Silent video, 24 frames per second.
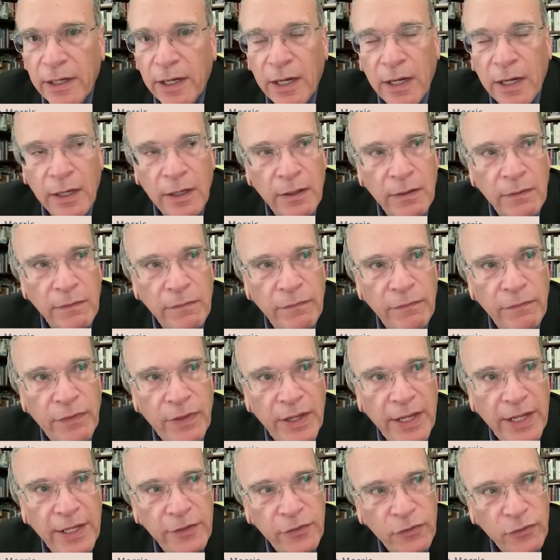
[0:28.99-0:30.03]
of
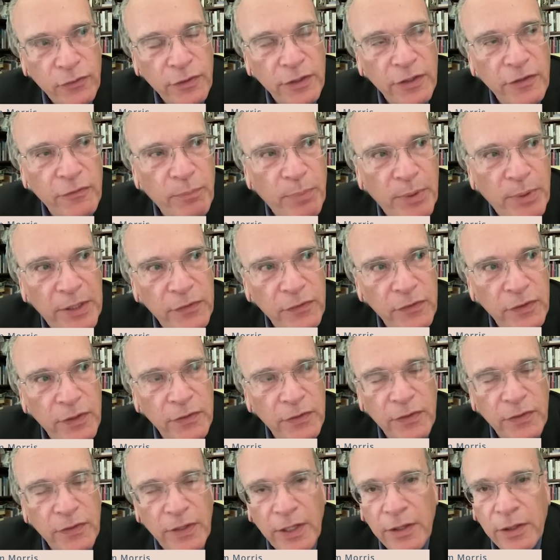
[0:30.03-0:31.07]
the history of
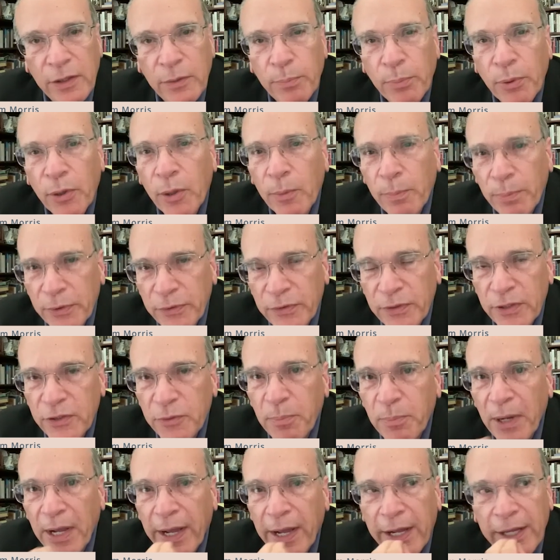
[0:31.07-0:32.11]
business and the purposes
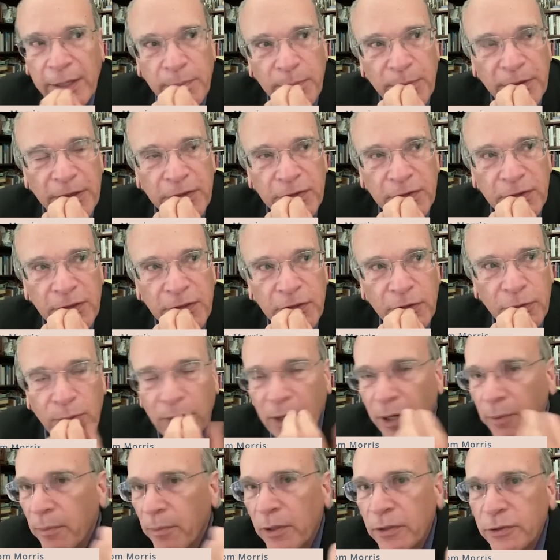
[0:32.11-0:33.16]
behind business
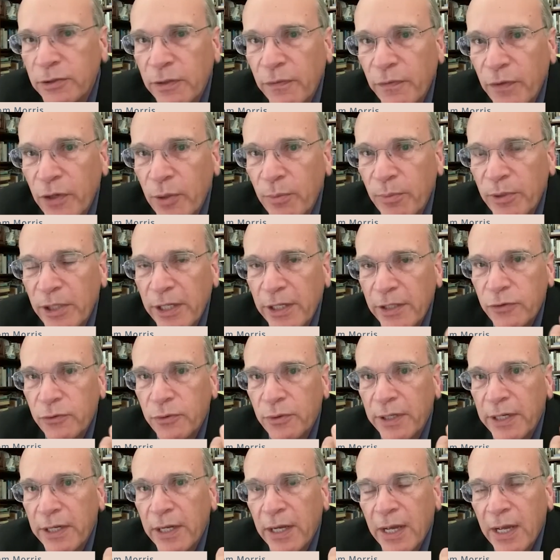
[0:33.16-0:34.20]
throughout most of human
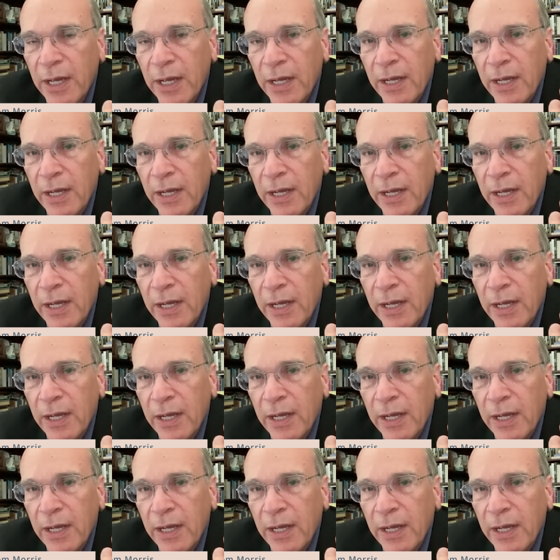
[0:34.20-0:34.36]
history.